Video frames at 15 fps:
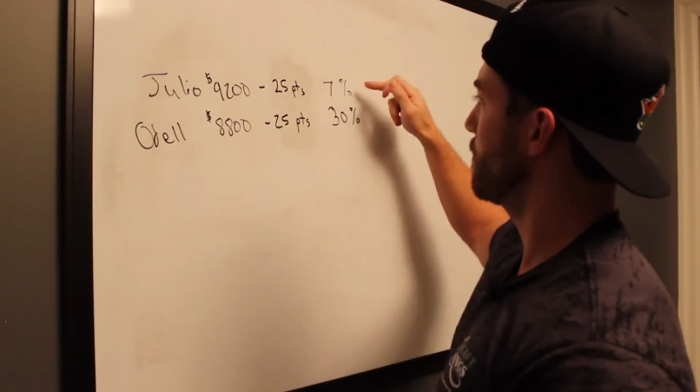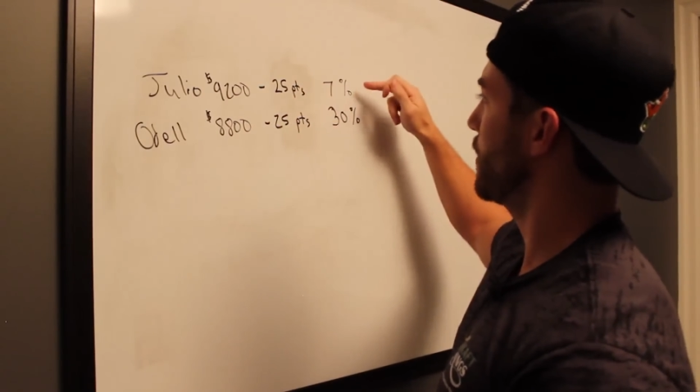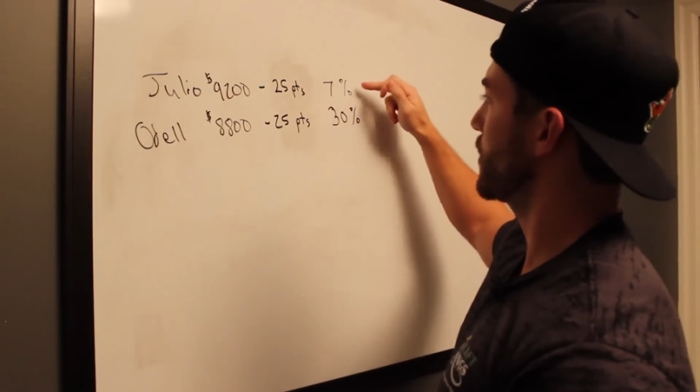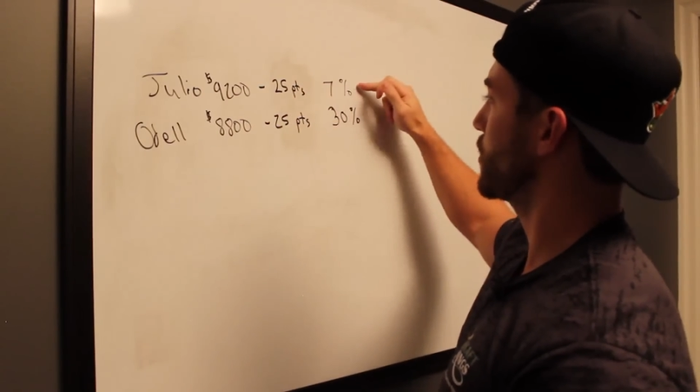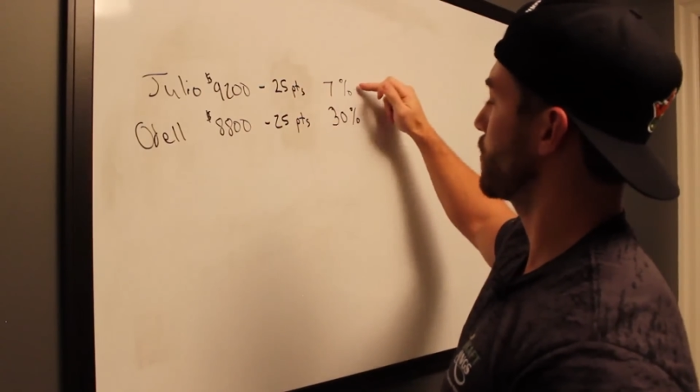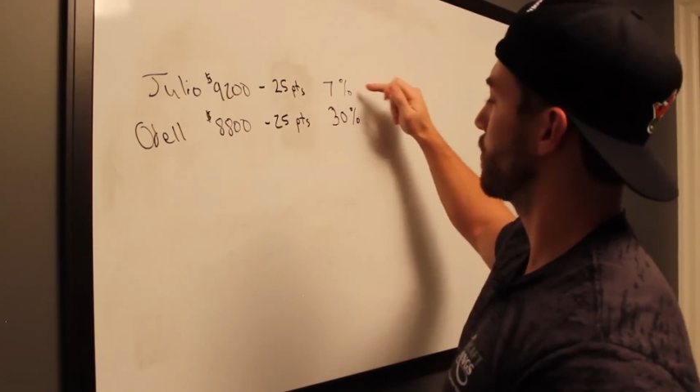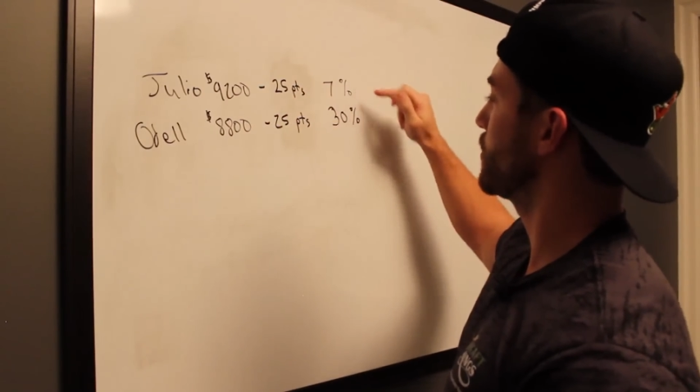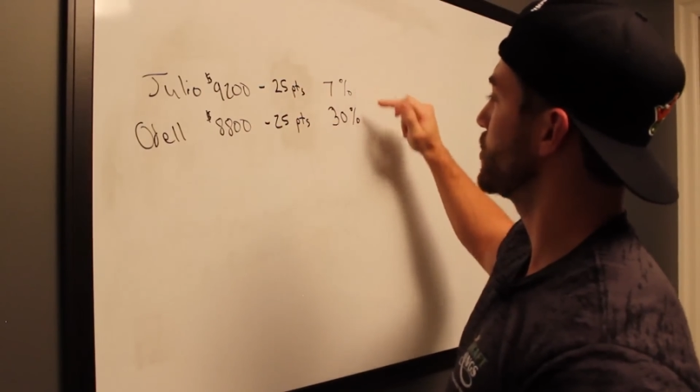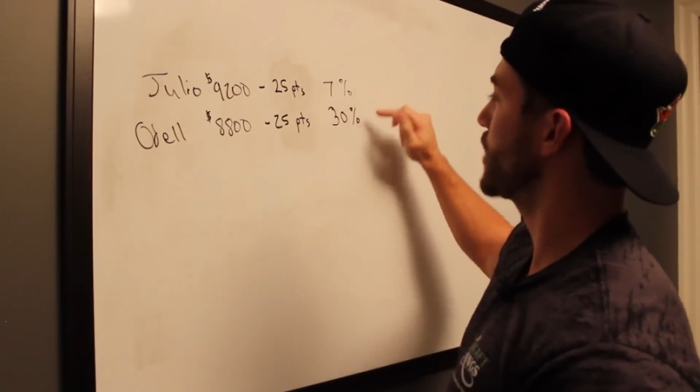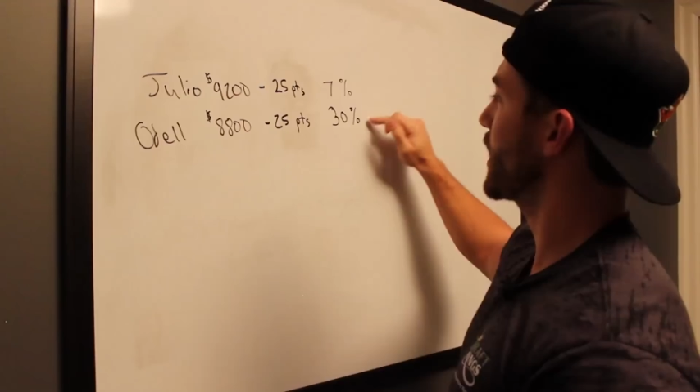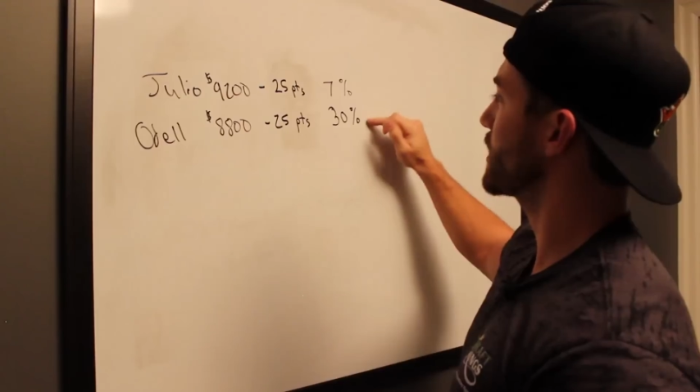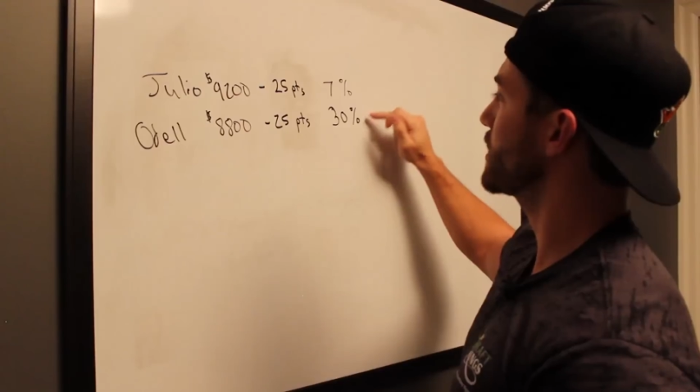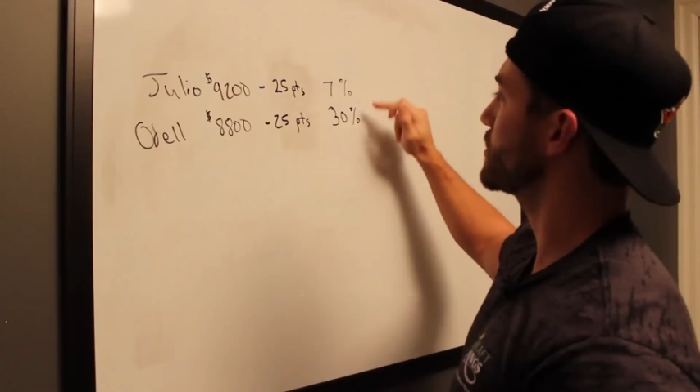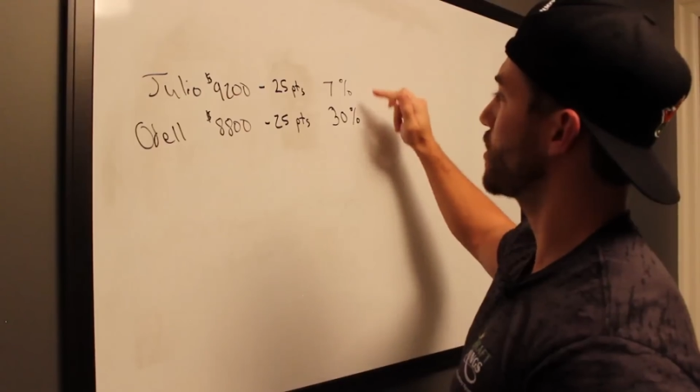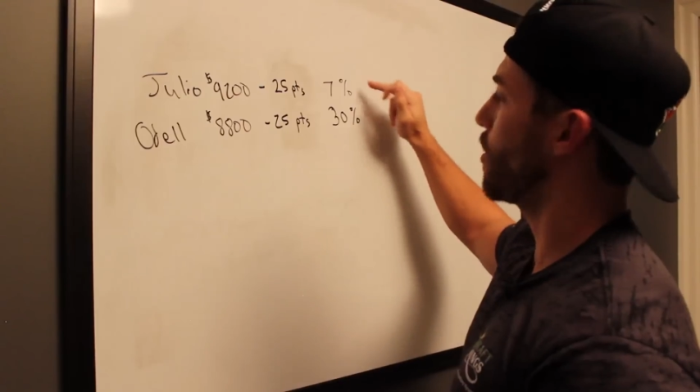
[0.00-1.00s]
but you
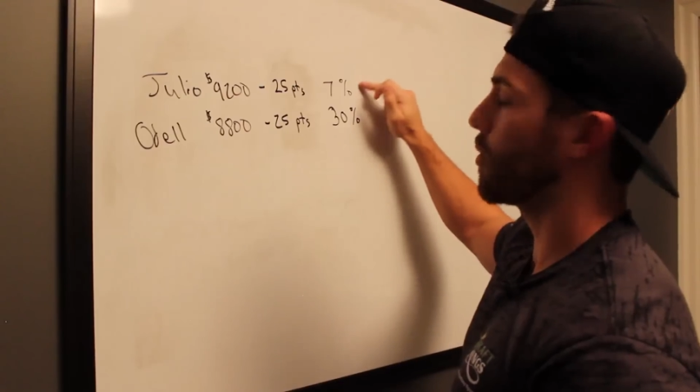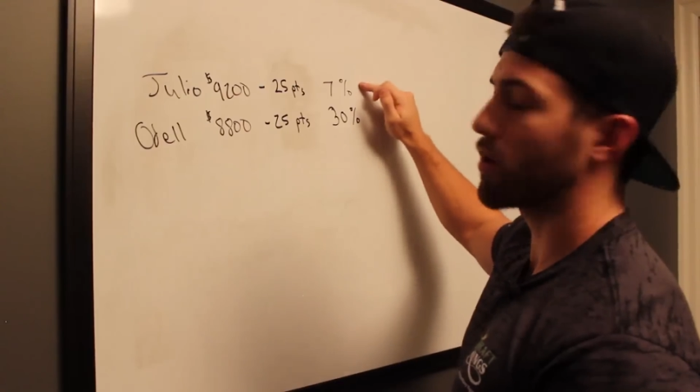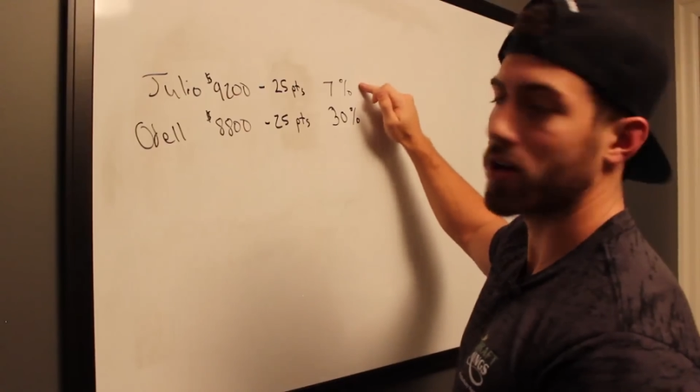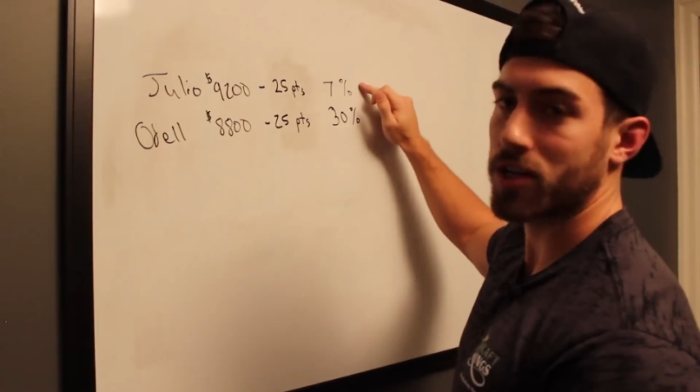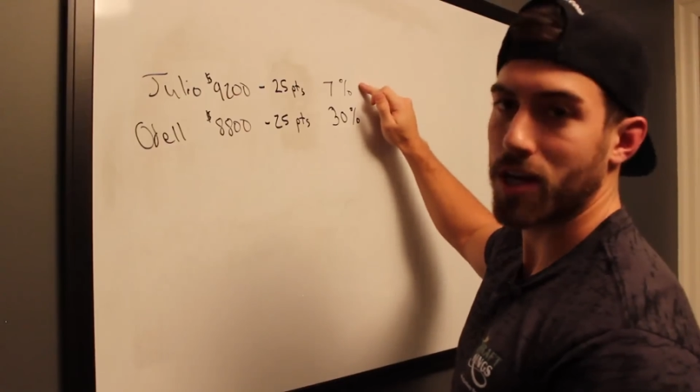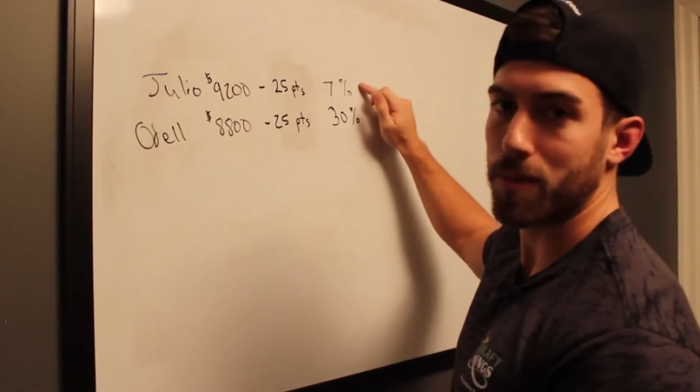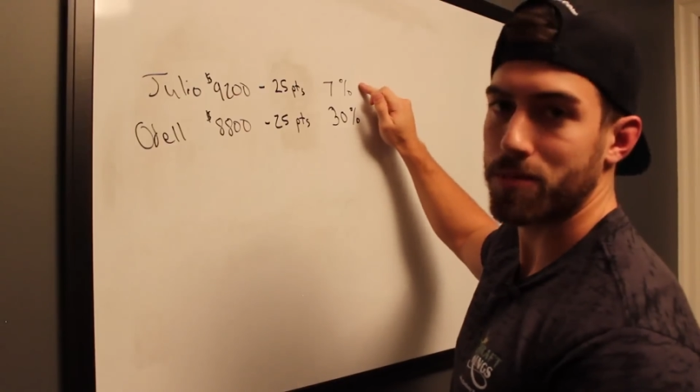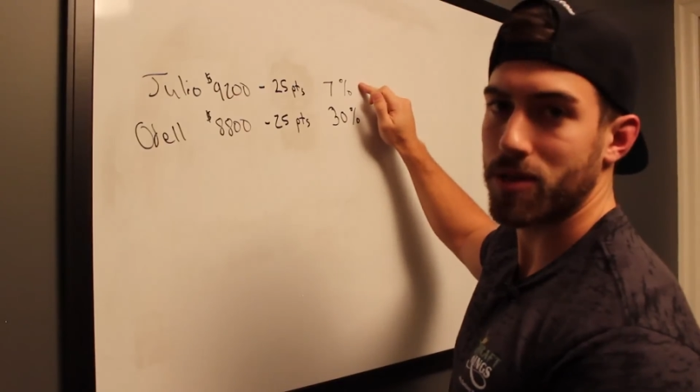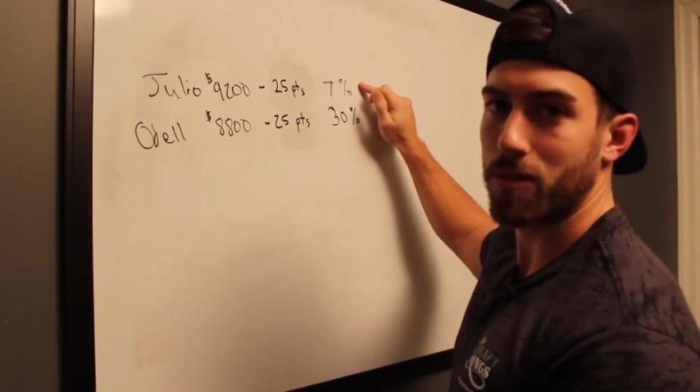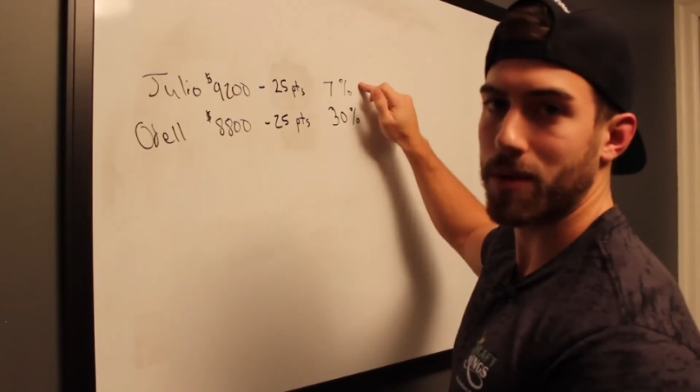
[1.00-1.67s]
project his ownership